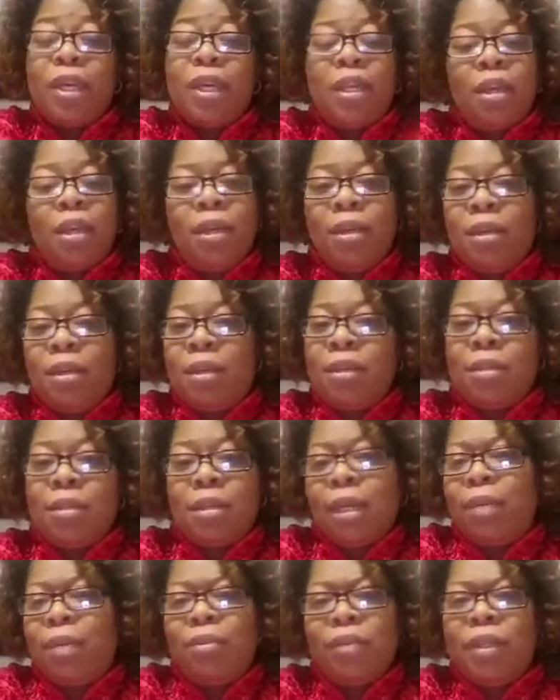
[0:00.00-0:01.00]
And
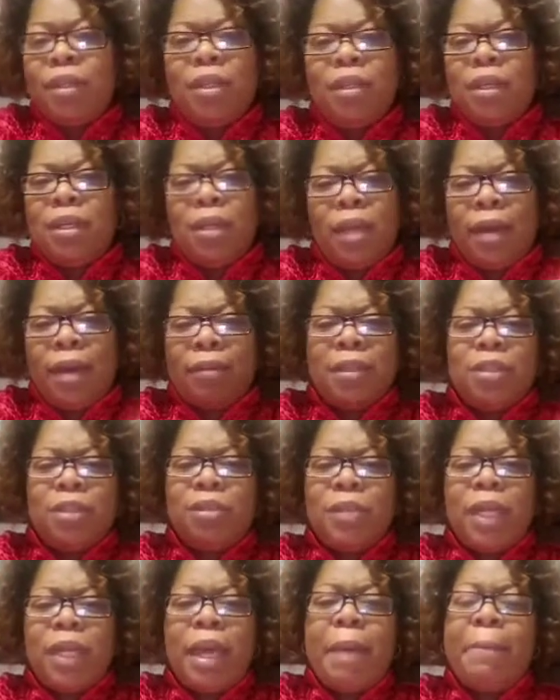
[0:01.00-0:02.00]
they really didn't have to do
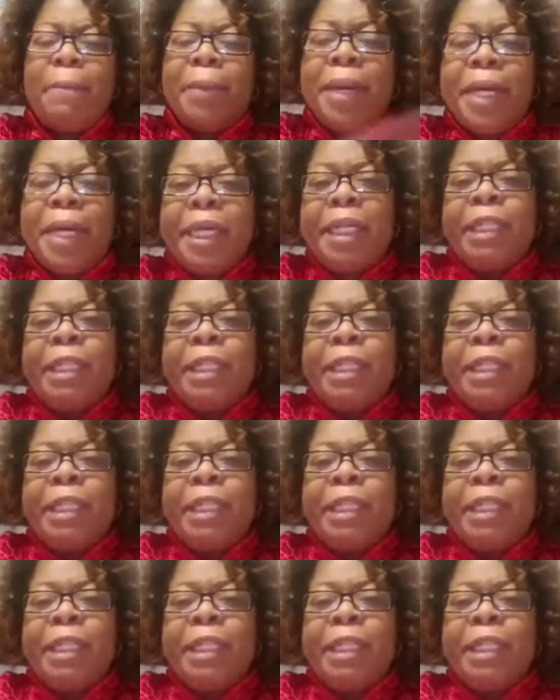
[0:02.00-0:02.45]
that. But